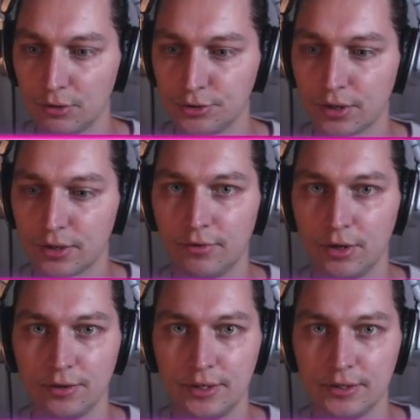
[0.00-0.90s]

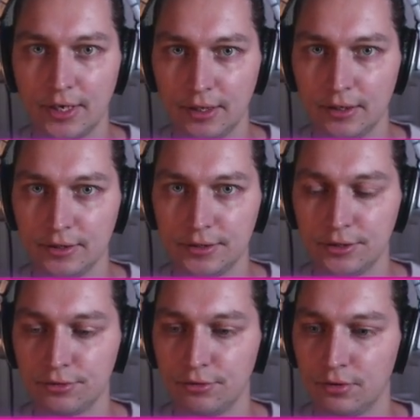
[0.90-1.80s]
convert these handlers
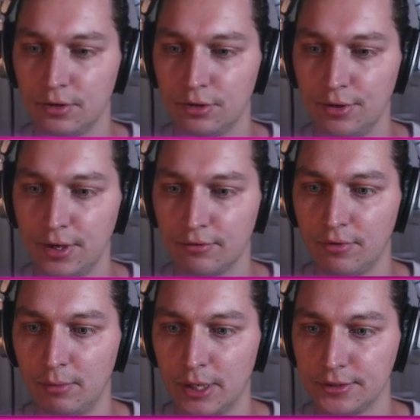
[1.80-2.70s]
into Ring
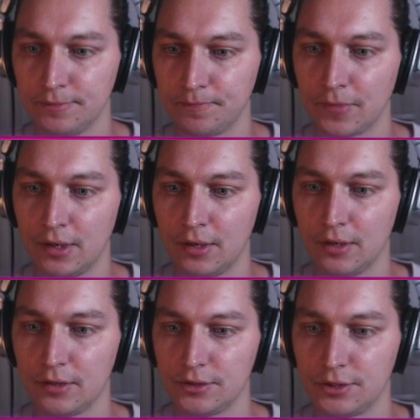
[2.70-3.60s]
format.
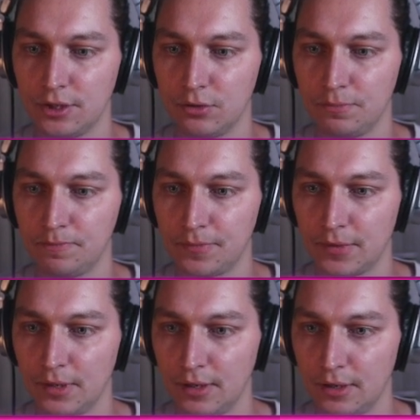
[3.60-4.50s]
So
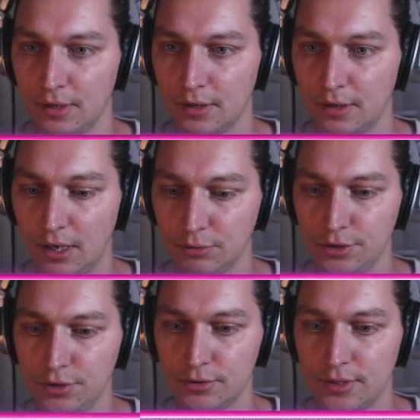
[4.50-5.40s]
how
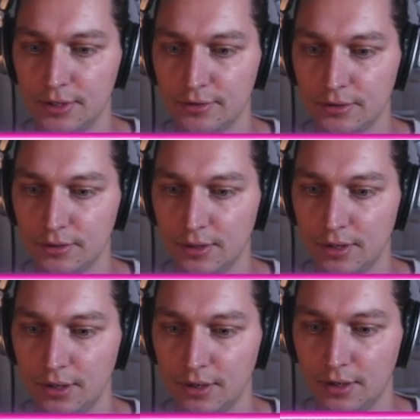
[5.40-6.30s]
to use that?
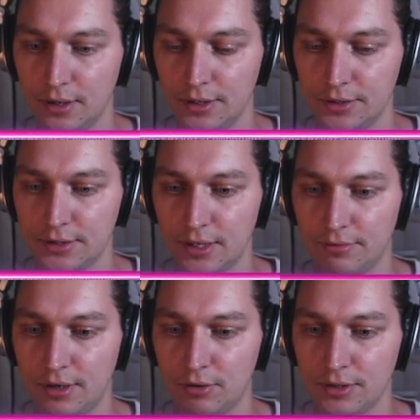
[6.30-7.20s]
Instead of our